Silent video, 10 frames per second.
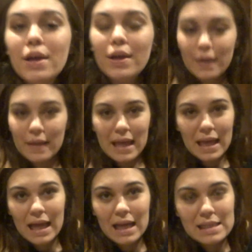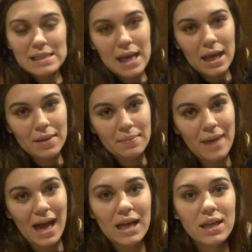Okay guys, I'm
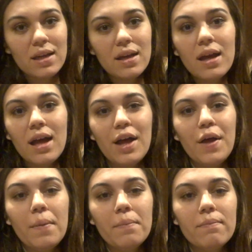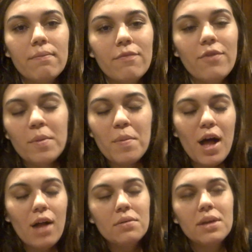back from the
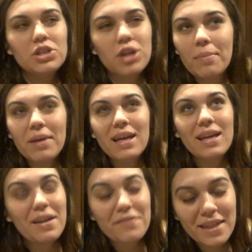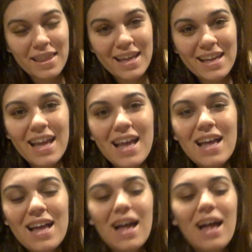mall and shopping and everything.
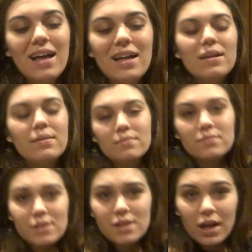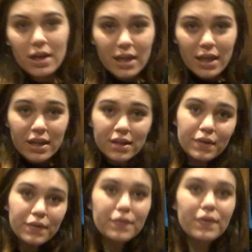Sorry
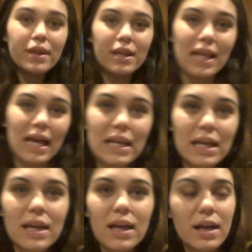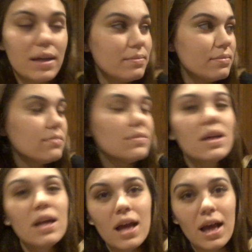for the lighting. I'm,
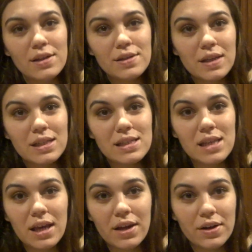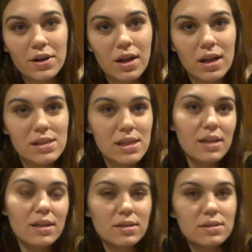as you can see in our
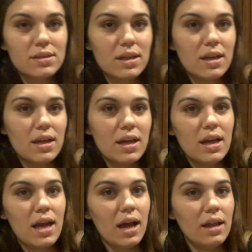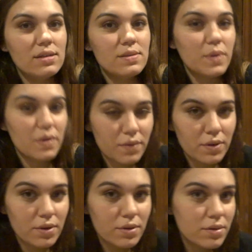closet, there's Alan's beautiful